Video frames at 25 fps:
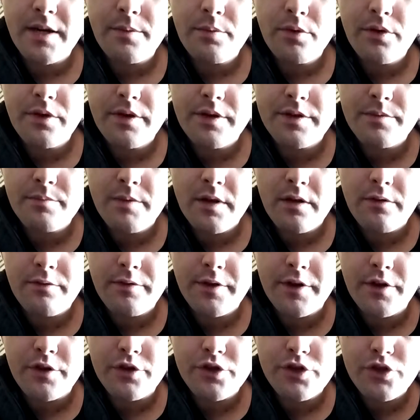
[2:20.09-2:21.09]
of putting his middle
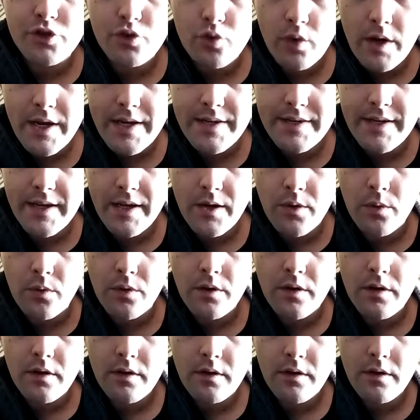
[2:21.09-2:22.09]
finger straight down
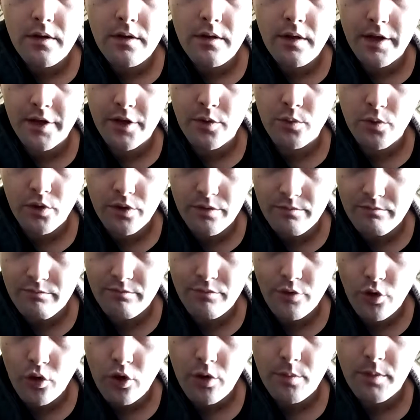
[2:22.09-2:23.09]
like you would
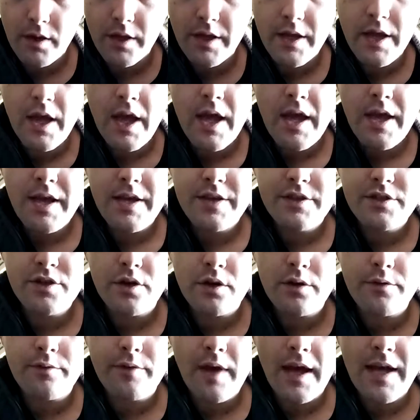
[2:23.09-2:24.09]
normally, he
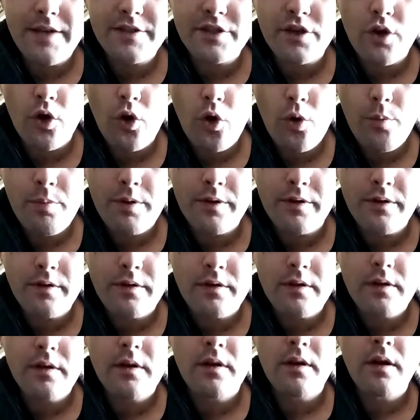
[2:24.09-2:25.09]
sort of has it open
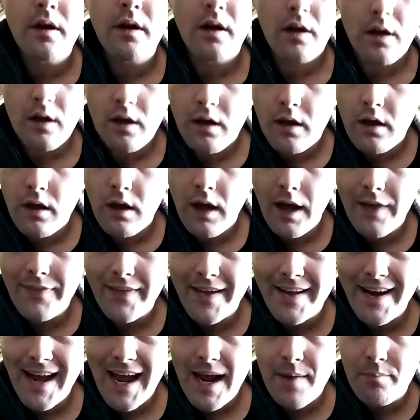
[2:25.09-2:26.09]
and
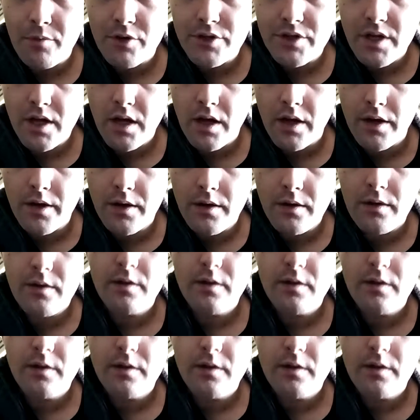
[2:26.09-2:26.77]
then hammers on.